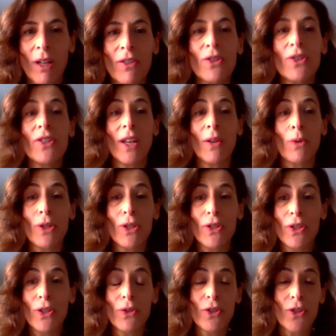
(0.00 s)
understand what
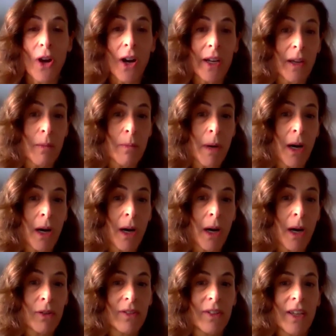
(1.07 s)
you're talking about,
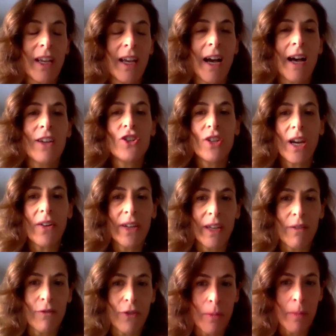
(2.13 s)
sharing
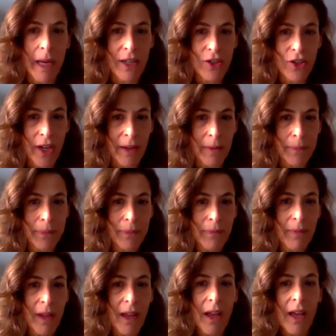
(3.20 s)
information.
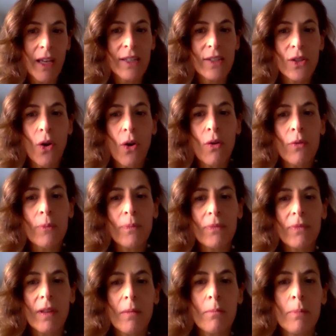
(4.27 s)
So
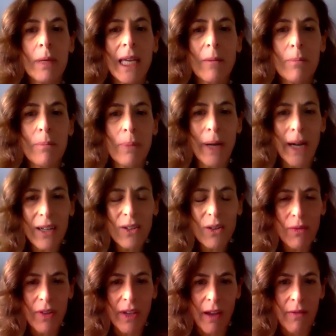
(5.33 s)
being part
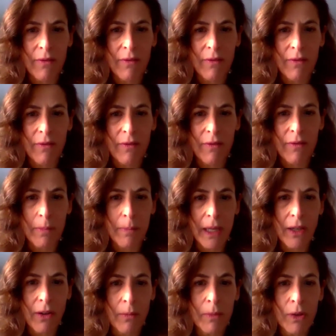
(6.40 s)
of the MVP
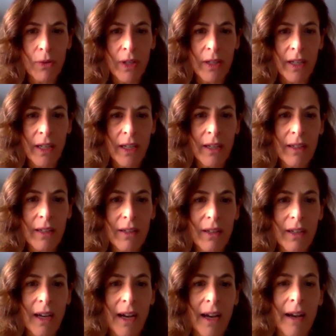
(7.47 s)
community,
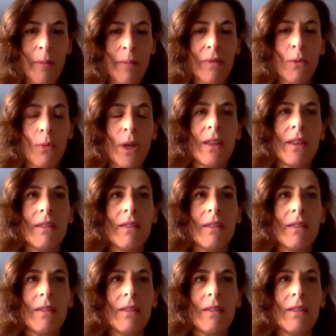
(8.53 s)
with